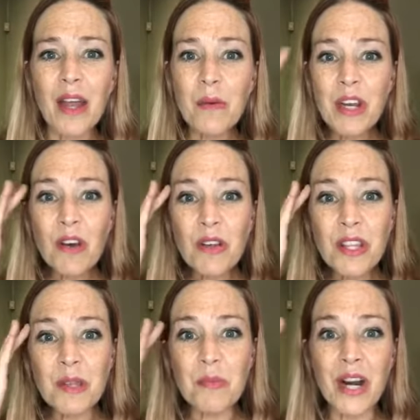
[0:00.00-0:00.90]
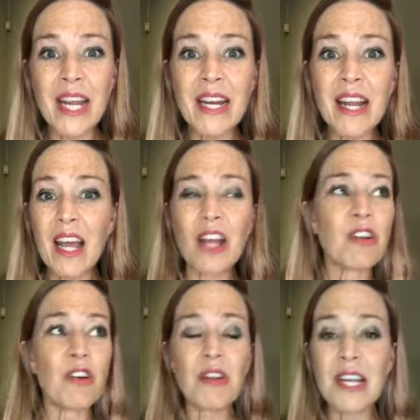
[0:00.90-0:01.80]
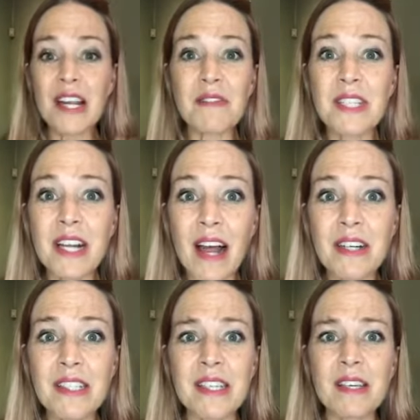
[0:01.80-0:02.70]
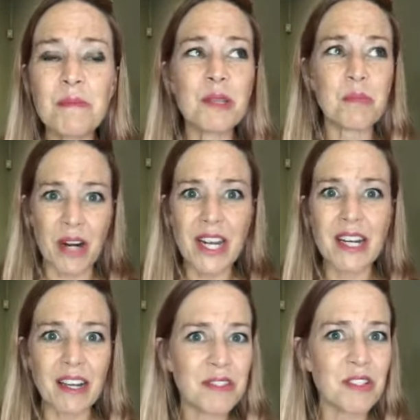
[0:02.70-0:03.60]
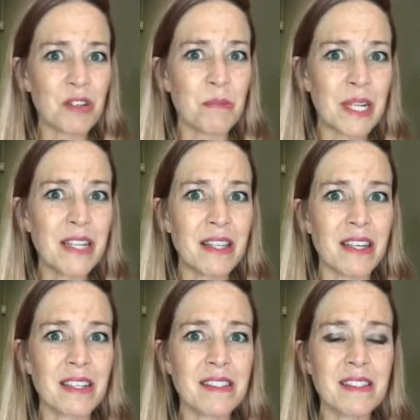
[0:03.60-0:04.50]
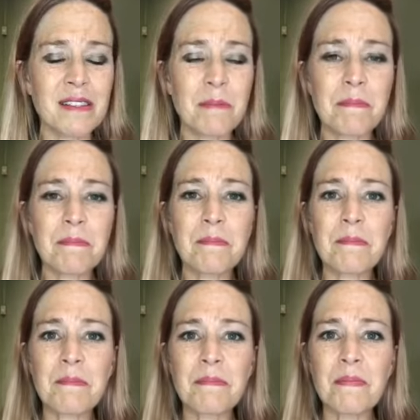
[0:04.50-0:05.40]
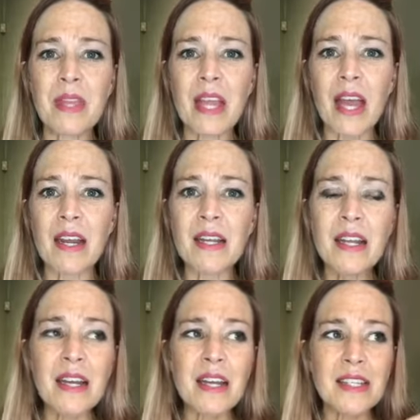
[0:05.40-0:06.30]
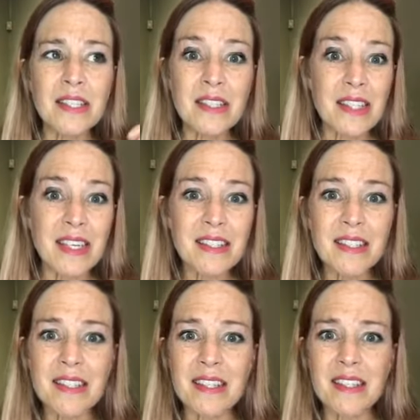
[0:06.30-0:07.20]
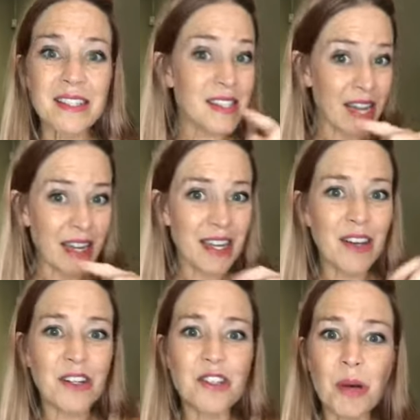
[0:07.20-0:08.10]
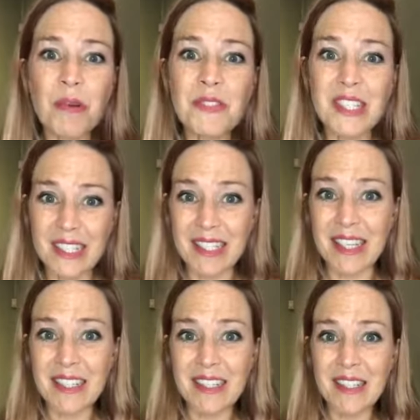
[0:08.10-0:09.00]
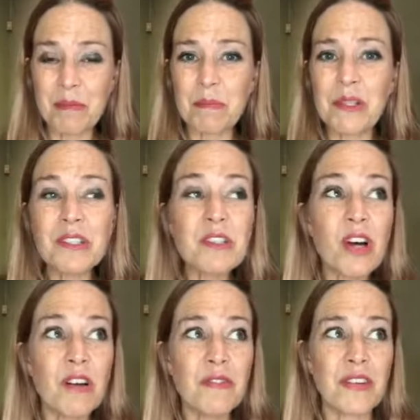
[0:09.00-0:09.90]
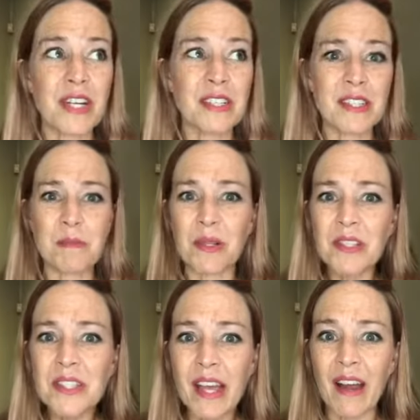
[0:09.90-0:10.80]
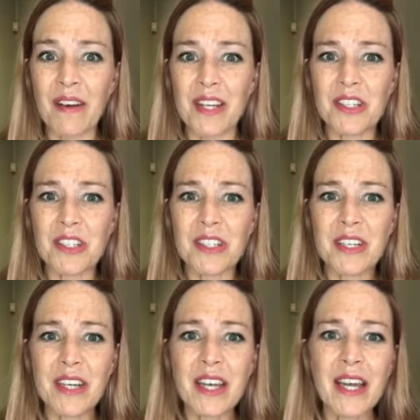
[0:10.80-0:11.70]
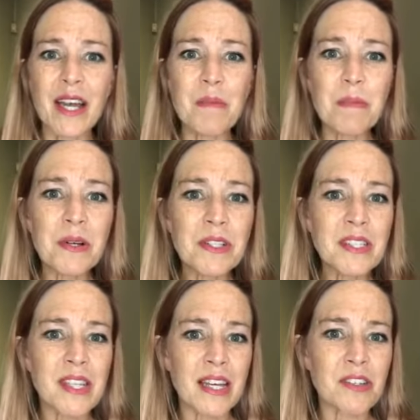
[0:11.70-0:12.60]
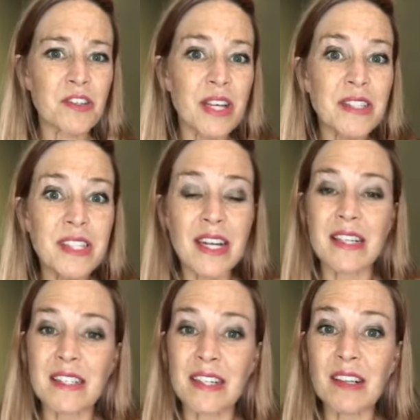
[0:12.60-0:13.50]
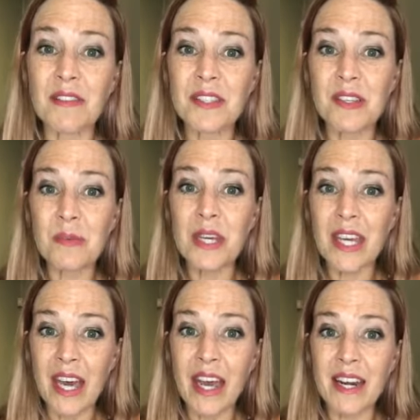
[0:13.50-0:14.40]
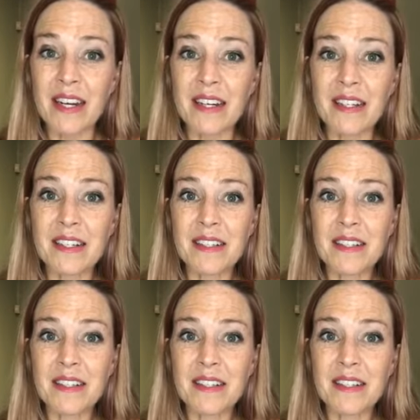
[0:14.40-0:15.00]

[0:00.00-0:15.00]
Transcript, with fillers: And we know that the brain not only loves clarity, but the brain loves to complete things. And success, stacking on top of success, builds confidence, builds courage, builds that trust in ourselves that we can